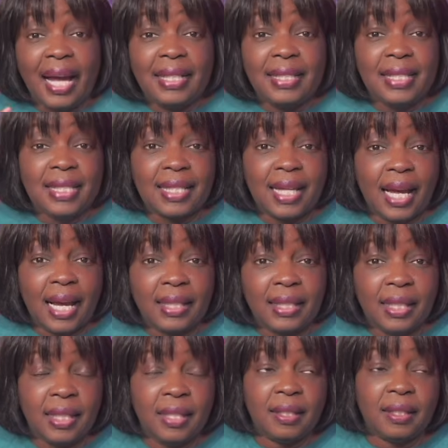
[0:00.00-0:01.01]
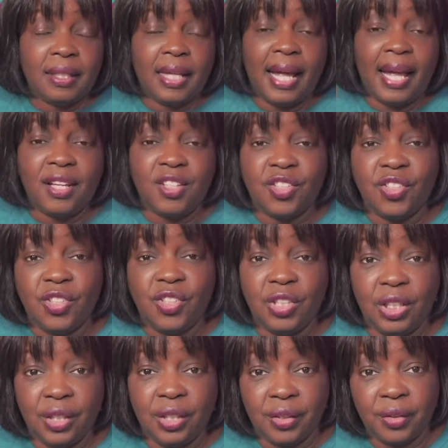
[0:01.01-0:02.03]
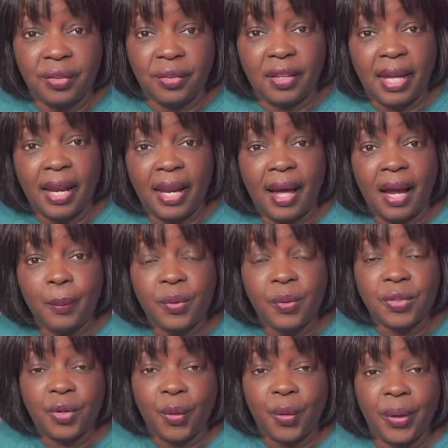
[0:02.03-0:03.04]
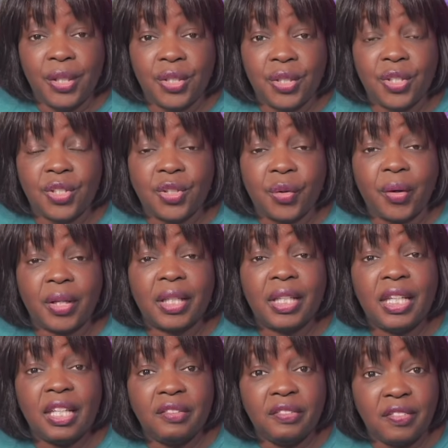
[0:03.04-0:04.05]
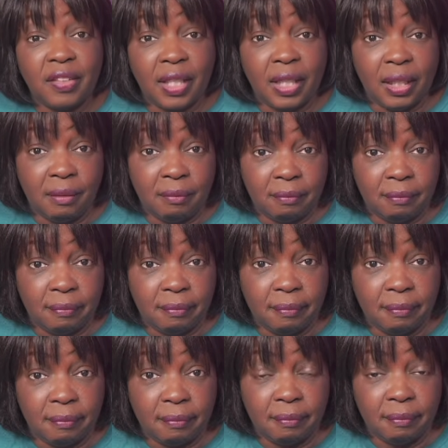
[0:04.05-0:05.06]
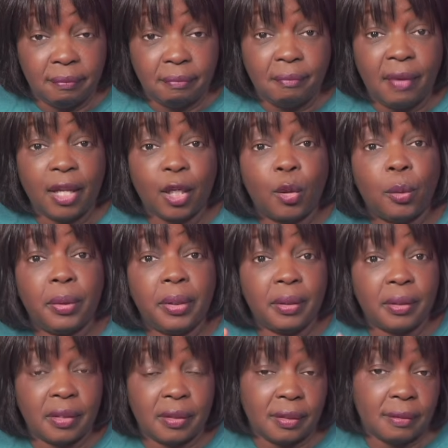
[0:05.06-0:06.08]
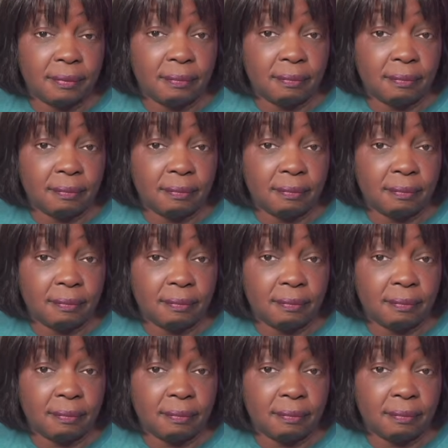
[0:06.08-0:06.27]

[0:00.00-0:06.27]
I decided last year that I was going to start gifting my quilts.